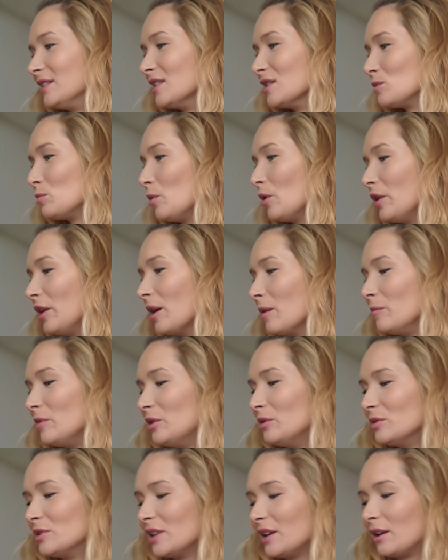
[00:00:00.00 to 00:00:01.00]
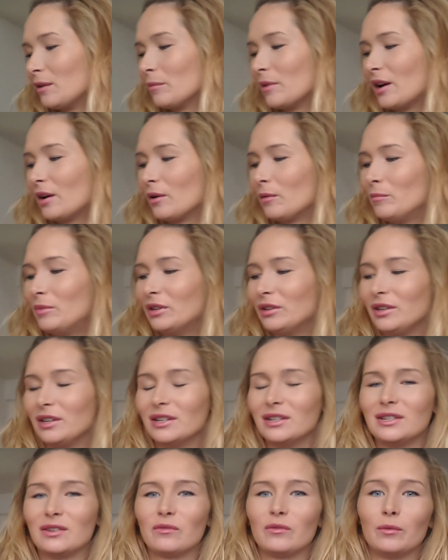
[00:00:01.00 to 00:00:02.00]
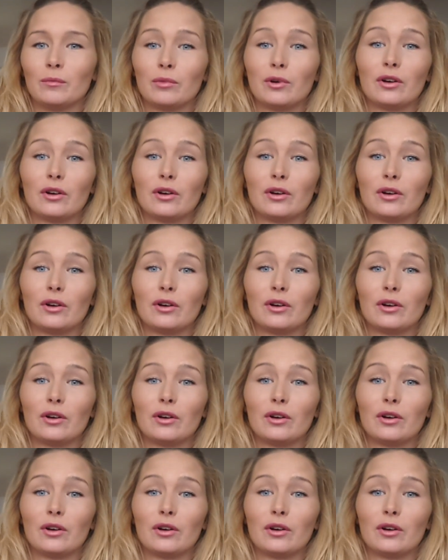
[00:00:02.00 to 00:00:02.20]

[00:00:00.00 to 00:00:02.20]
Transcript: this point I'm using about 1 billion different